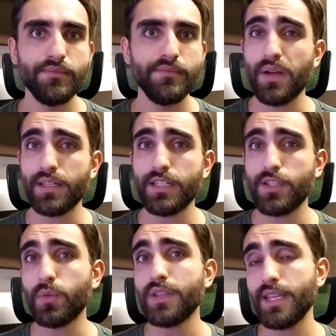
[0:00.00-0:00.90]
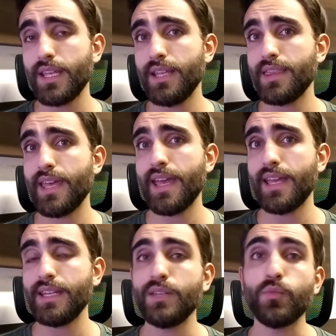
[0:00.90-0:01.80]
But don't think
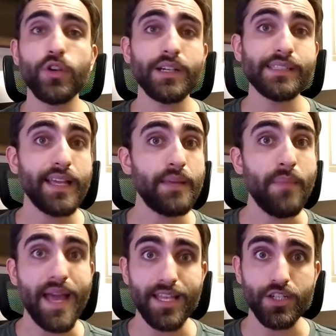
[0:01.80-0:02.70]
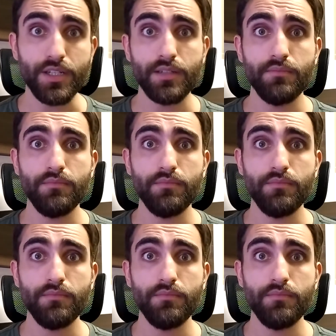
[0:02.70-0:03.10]
that it works like magic.